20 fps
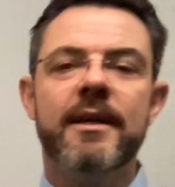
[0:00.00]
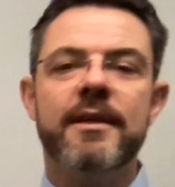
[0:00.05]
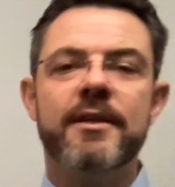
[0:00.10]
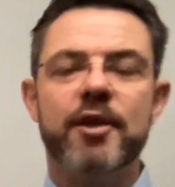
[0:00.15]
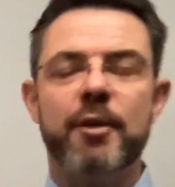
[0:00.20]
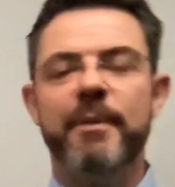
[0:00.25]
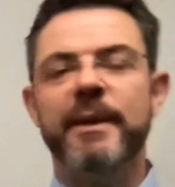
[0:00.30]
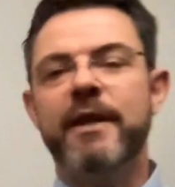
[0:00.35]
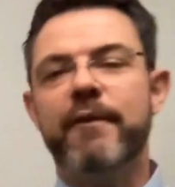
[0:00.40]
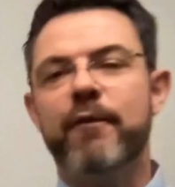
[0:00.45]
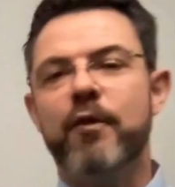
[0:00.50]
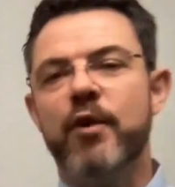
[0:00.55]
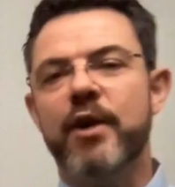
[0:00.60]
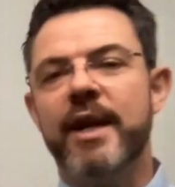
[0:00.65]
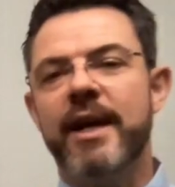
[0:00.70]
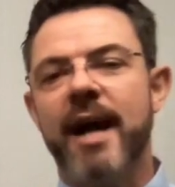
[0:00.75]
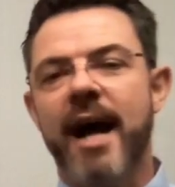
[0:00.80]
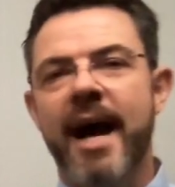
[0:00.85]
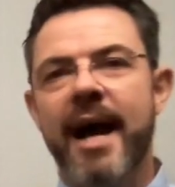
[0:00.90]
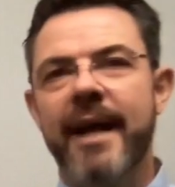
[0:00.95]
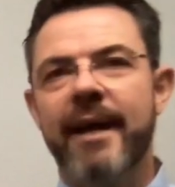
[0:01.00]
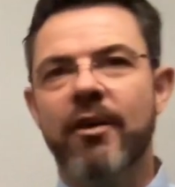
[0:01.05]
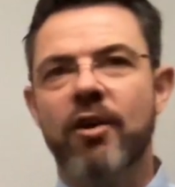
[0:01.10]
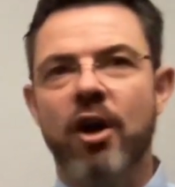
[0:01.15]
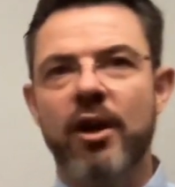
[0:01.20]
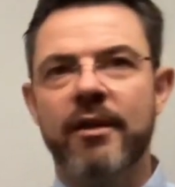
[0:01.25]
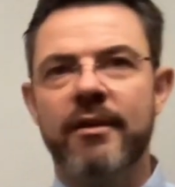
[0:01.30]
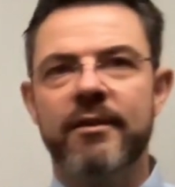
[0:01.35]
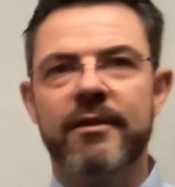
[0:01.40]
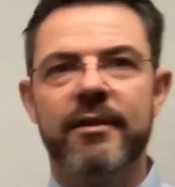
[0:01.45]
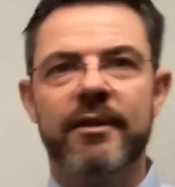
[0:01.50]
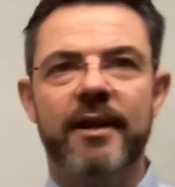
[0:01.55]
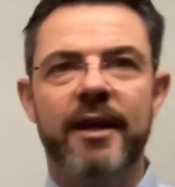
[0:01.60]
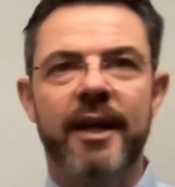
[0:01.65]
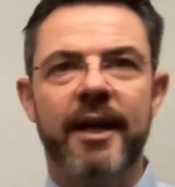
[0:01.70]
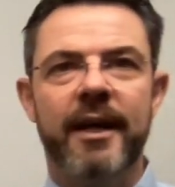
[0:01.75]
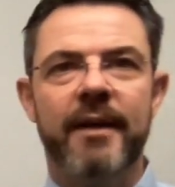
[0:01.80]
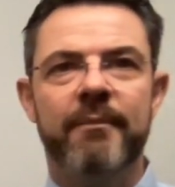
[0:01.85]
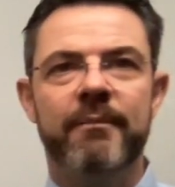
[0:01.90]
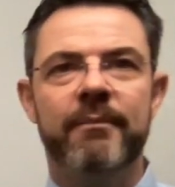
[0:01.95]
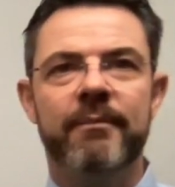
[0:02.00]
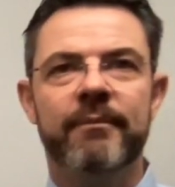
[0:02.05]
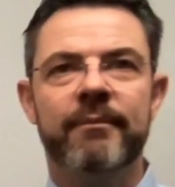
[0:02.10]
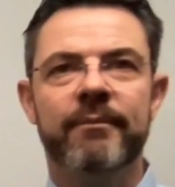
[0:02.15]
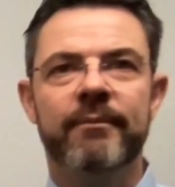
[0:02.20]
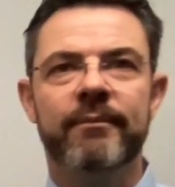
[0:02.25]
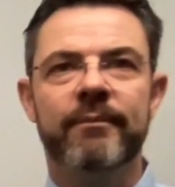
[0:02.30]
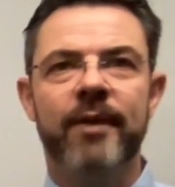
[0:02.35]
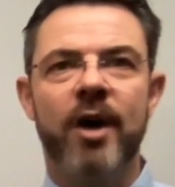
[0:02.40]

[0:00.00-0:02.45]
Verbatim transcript: So Peter Fourie and I got um,